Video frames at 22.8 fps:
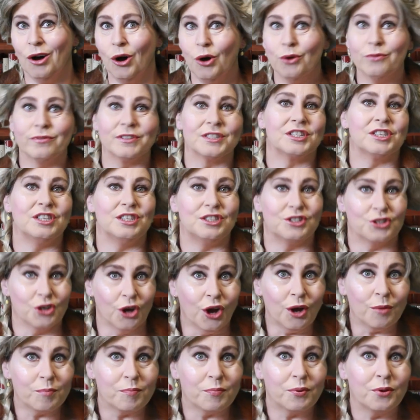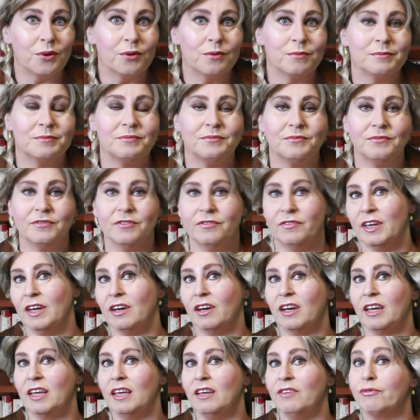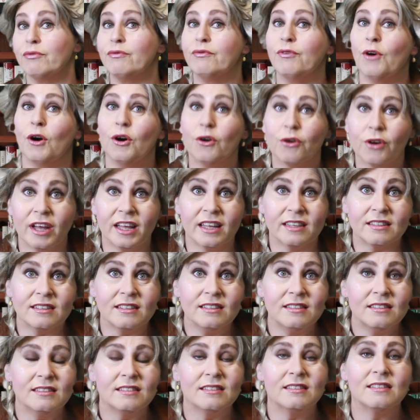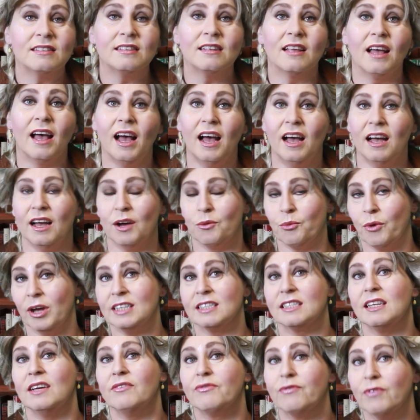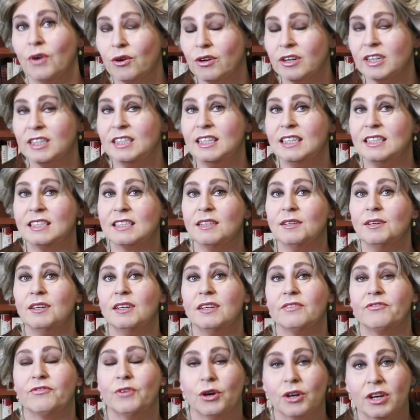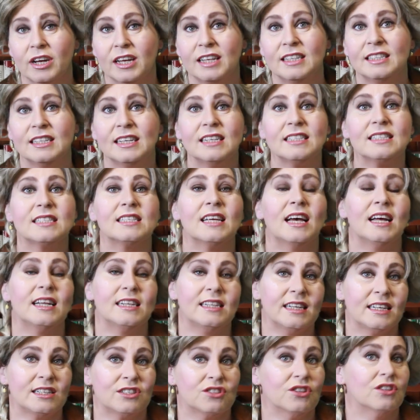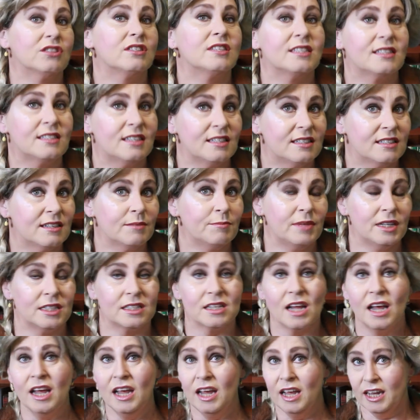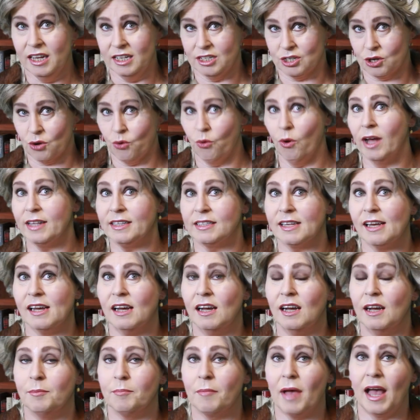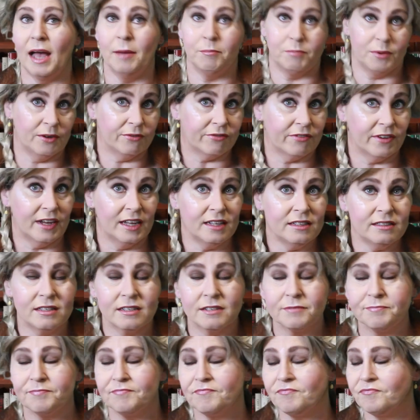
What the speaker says: over the top, very foreign. Where the foreignness and exoticism is quite amplified.